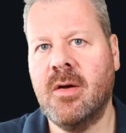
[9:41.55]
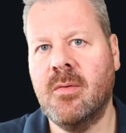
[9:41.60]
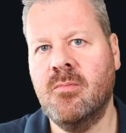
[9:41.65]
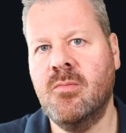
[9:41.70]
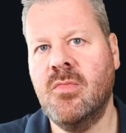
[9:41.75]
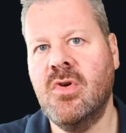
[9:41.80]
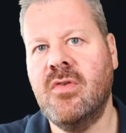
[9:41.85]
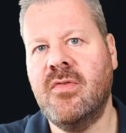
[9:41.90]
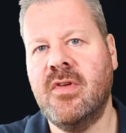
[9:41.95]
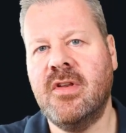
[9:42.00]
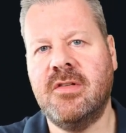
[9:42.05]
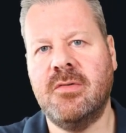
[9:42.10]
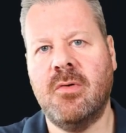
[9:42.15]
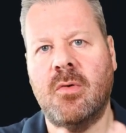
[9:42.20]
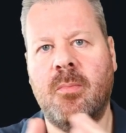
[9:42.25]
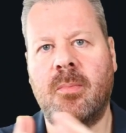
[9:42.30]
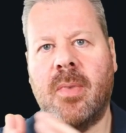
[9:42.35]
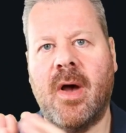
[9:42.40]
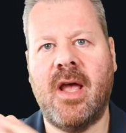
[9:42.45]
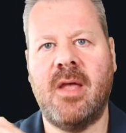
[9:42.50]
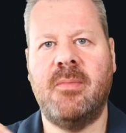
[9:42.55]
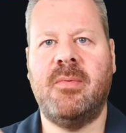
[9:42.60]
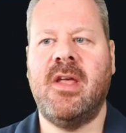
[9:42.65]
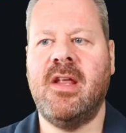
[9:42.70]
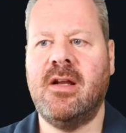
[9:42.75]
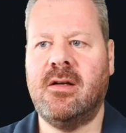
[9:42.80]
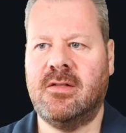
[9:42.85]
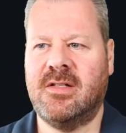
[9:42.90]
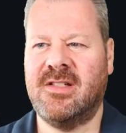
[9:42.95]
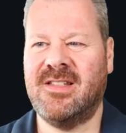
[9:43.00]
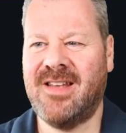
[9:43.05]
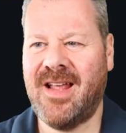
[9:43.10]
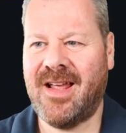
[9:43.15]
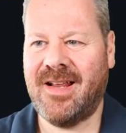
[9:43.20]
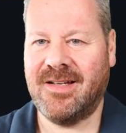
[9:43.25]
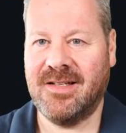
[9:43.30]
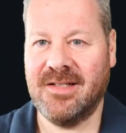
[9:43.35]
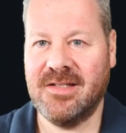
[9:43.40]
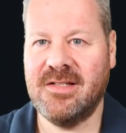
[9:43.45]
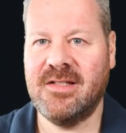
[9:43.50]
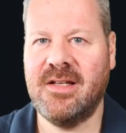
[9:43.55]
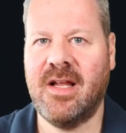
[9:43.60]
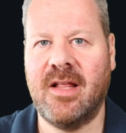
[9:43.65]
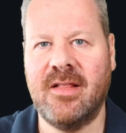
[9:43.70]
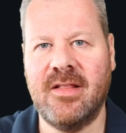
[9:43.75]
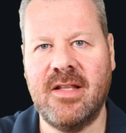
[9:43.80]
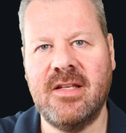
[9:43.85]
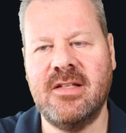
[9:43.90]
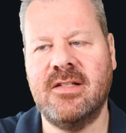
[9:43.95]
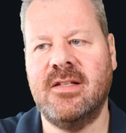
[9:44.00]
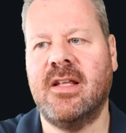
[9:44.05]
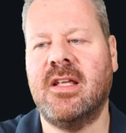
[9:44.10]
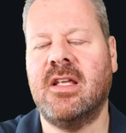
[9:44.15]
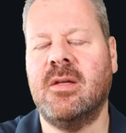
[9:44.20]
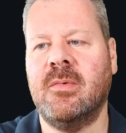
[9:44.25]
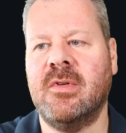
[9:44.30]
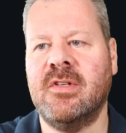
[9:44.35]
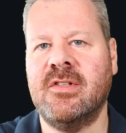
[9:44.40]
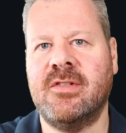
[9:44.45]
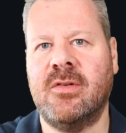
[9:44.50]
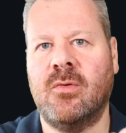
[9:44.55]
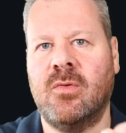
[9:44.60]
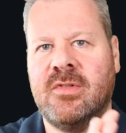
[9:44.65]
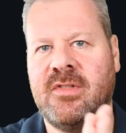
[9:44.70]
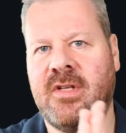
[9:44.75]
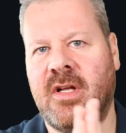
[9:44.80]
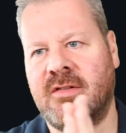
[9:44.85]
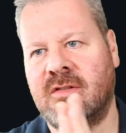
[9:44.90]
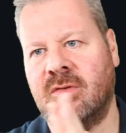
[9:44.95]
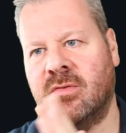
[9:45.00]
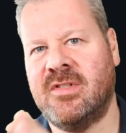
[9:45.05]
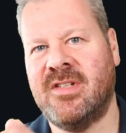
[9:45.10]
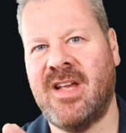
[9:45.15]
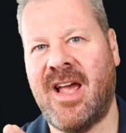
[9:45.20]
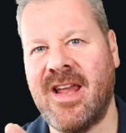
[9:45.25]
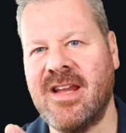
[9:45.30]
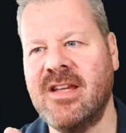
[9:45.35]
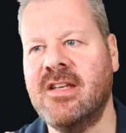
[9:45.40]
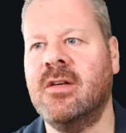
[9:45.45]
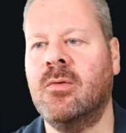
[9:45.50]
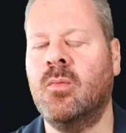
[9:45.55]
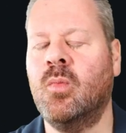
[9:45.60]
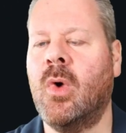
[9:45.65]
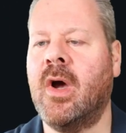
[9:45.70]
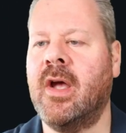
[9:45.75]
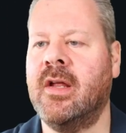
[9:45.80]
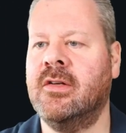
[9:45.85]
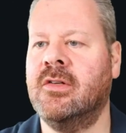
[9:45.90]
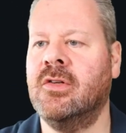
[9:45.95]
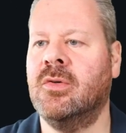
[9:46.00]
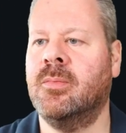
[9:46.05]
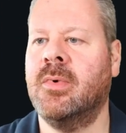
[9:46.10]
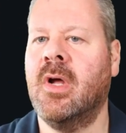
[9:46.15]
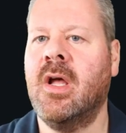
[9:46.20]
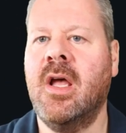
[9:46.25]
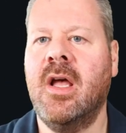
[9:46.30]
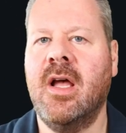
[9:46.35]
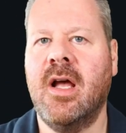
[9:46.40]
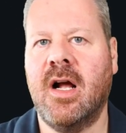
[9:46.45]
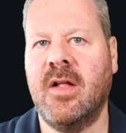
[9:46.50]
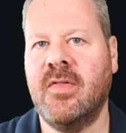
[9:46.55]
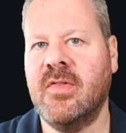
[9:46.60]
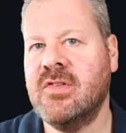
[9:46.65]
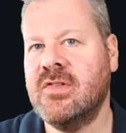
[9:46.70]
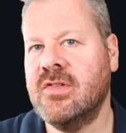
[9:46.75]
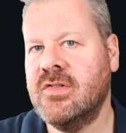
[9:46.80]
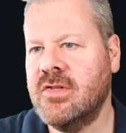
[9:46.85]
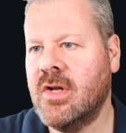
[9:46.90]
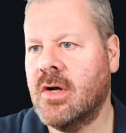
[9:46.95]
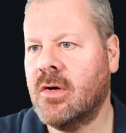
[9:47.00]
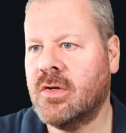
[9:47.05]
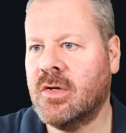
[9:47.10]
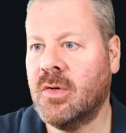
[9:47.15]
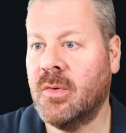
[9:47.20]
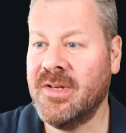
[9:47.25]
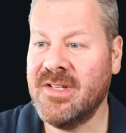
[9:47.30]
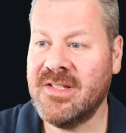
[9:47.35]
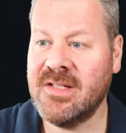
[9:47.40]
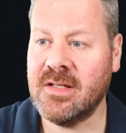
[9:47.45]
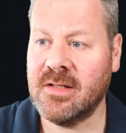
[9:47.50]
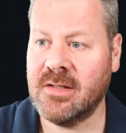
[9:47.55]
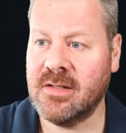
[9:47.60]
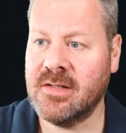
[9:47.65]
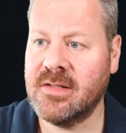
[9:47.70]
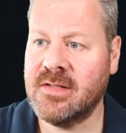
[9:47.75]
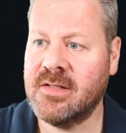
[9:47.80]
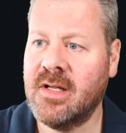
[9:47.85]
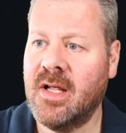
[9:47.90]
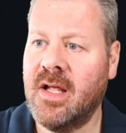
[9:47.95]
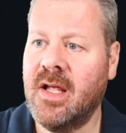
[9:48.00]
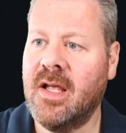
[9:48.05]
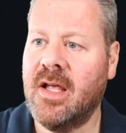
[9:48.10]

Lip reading: Move into a bipedal stance and these ligaments sort of tighten and wind up, and this is no coincidence.